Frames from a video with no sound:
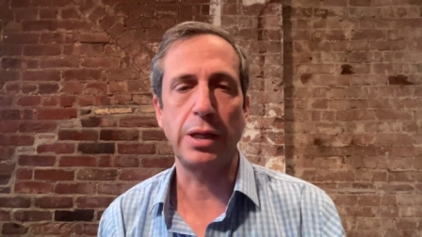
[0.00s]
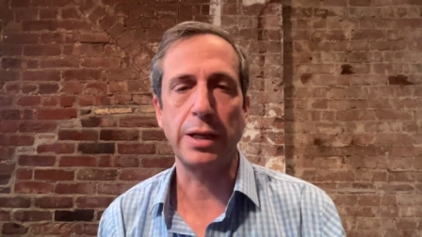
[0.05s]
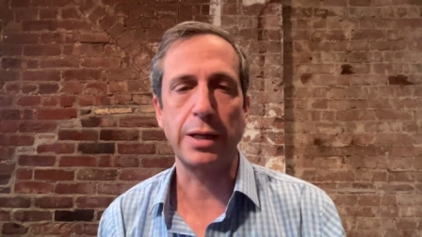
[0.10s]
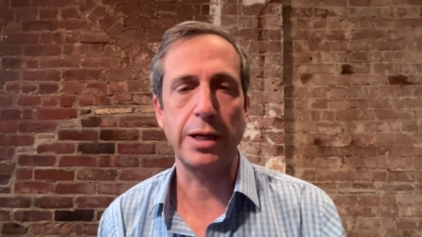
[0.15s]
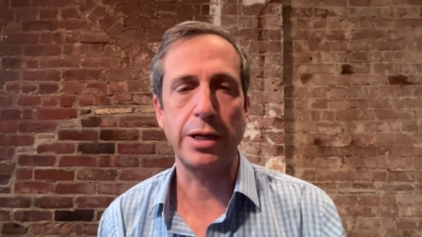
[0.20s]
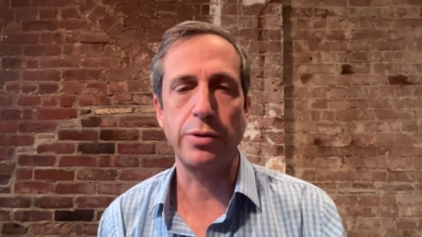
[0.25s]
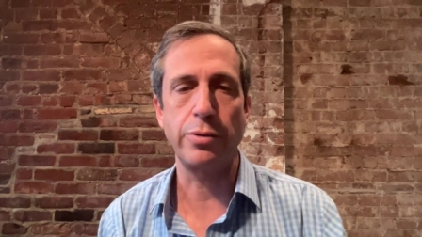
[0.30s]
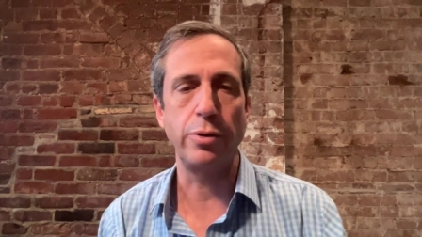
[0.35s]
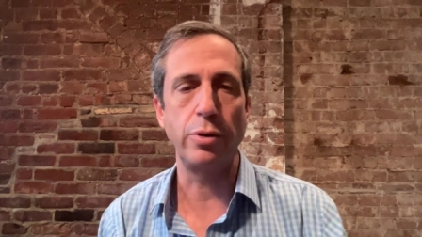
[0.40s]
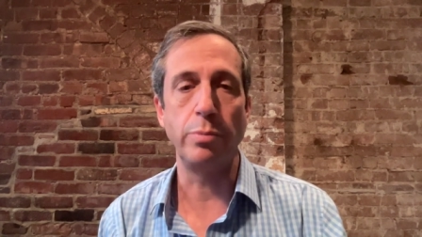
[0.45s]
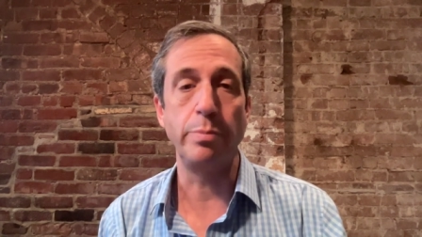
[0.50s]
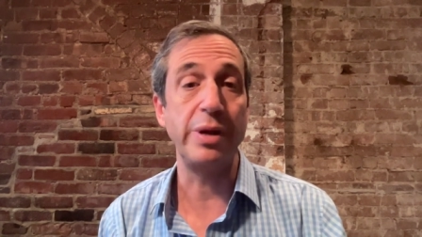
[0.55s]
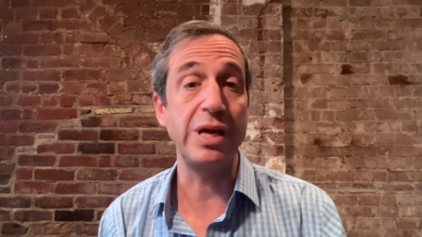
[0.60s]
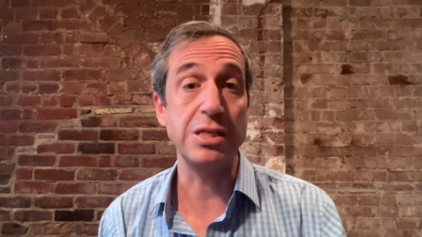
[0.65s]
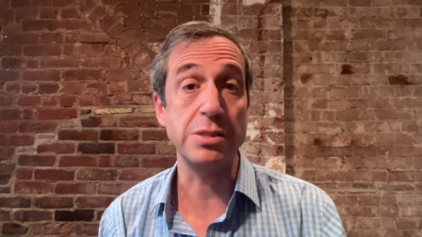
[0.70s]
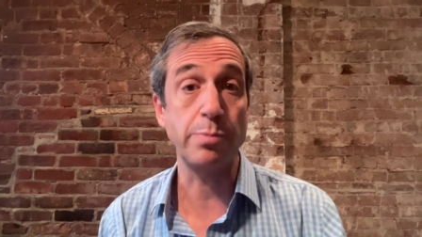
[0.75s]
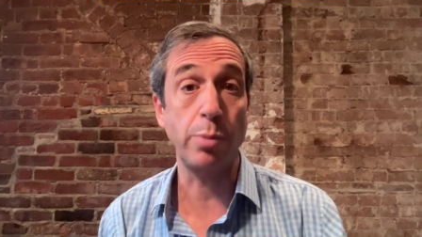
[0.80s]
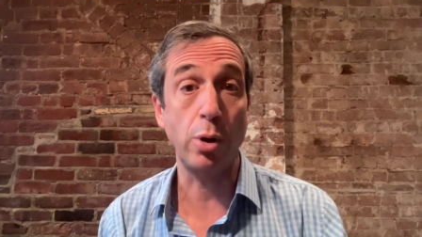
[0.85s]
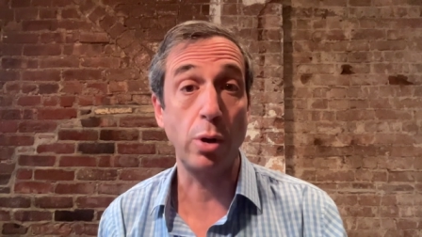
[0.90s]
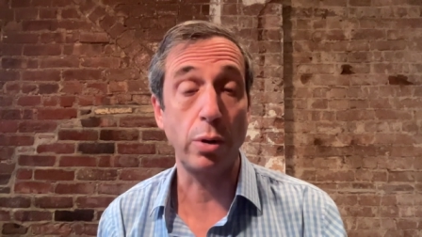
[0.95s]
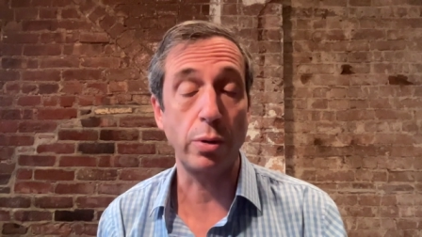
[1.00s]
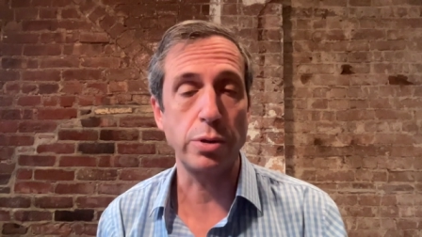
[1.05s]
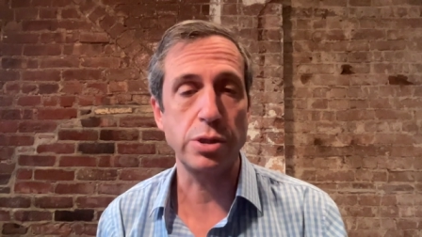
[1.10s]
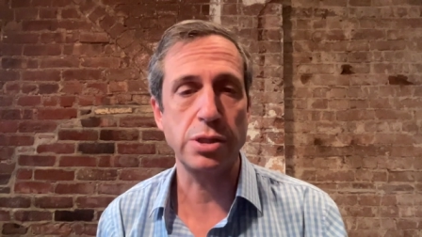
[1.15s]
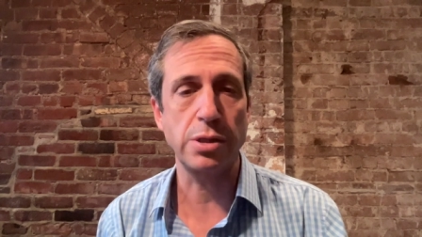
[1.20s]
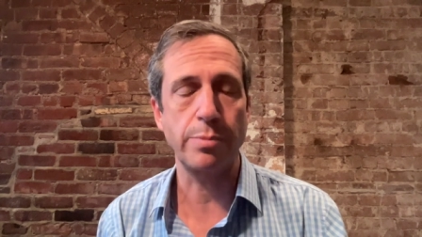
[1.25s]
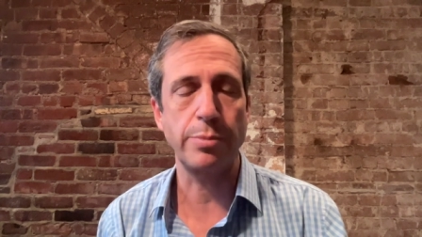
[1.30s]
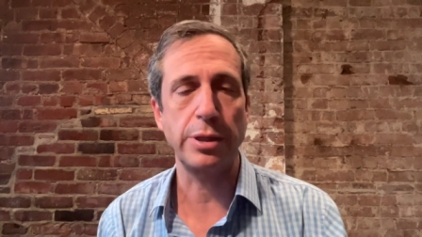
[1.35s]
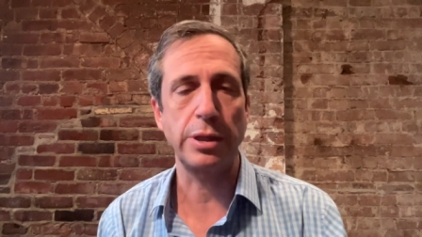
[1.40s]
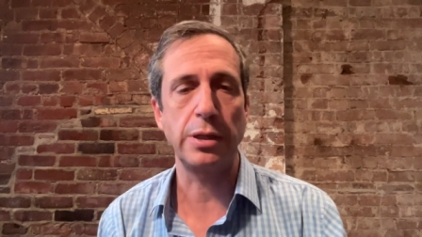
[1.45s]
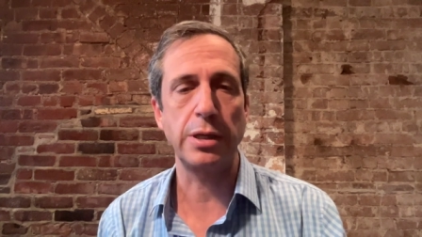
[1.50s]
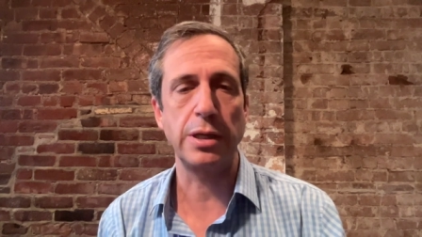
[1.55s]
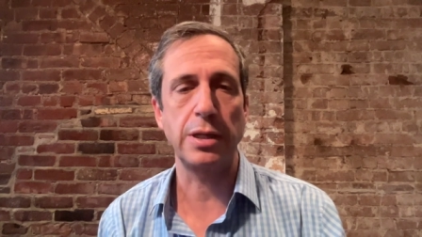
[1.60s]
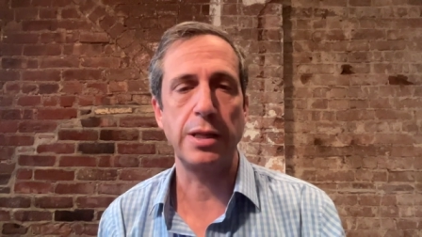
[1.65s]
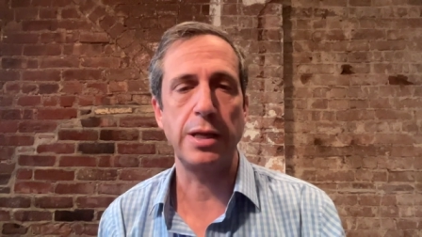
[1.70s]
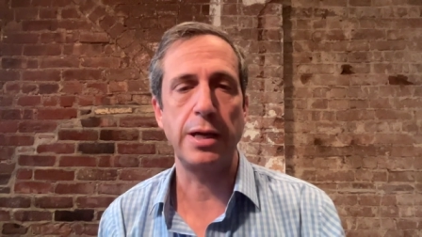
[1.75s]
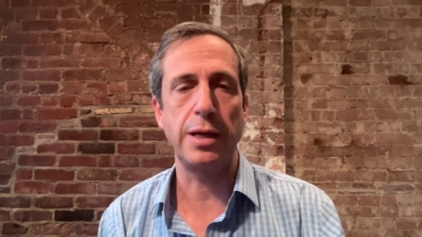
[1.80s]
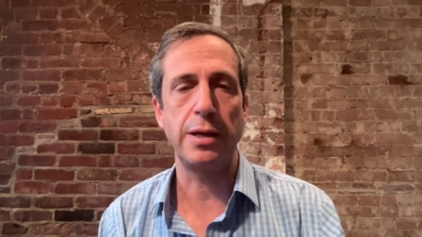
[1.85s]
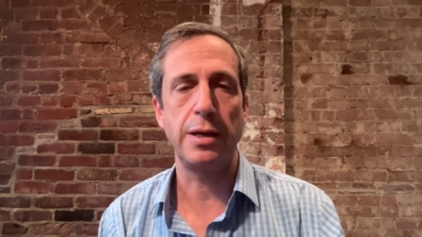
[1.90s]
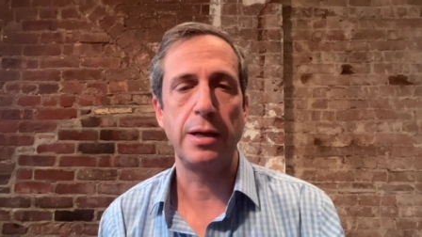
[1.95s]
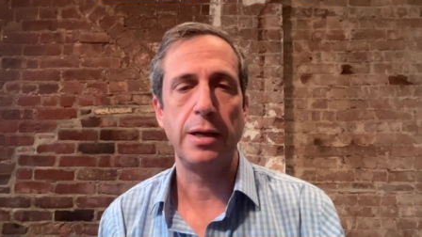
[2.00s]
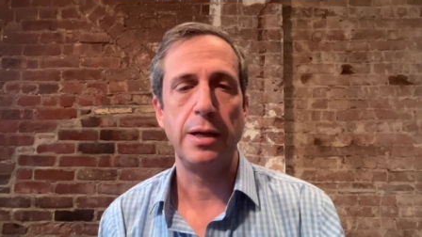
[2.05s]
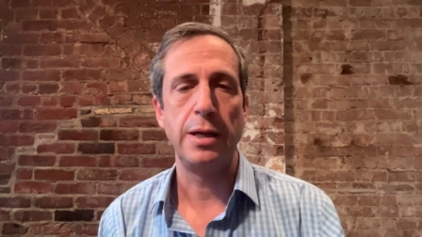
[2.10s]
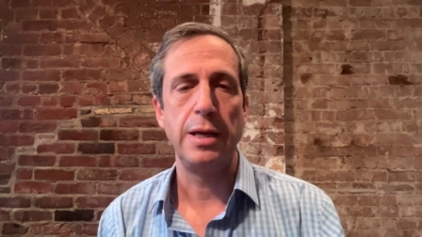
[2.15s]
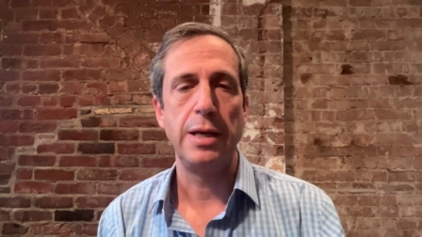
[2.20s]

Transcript: like, I don't know, baseball or something like that.